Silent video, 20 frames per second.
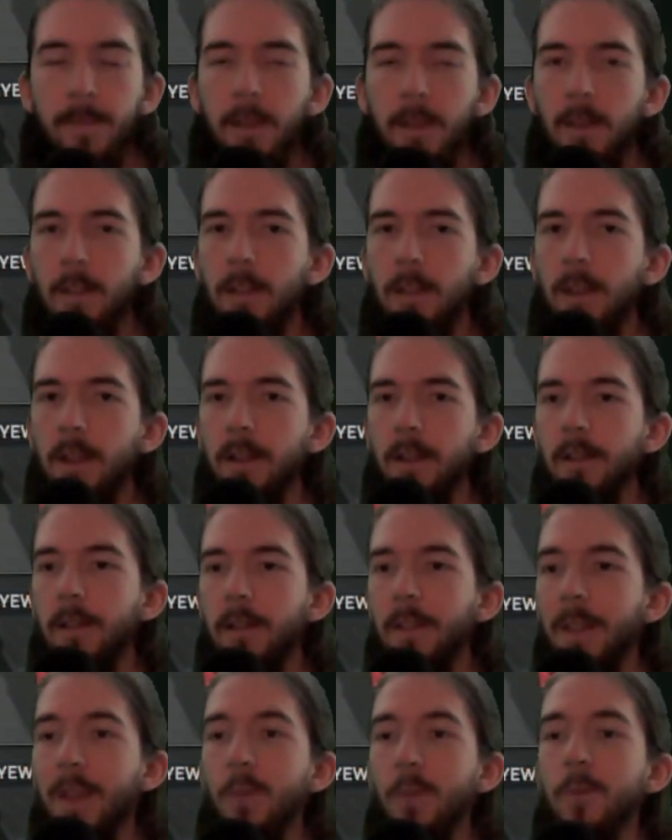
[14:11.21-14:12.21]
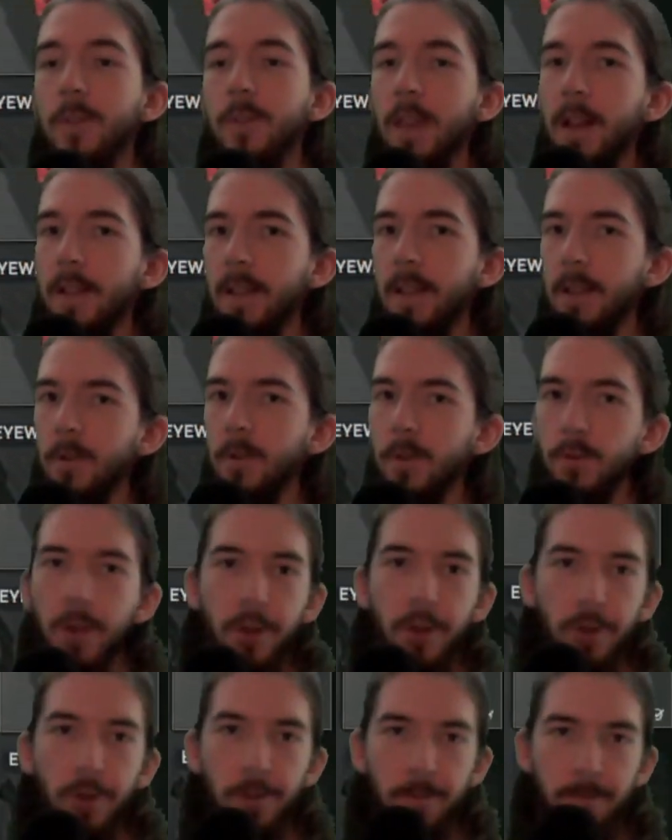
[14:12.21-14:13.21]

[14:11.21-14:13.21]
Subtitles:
then they will yell at you in Russian.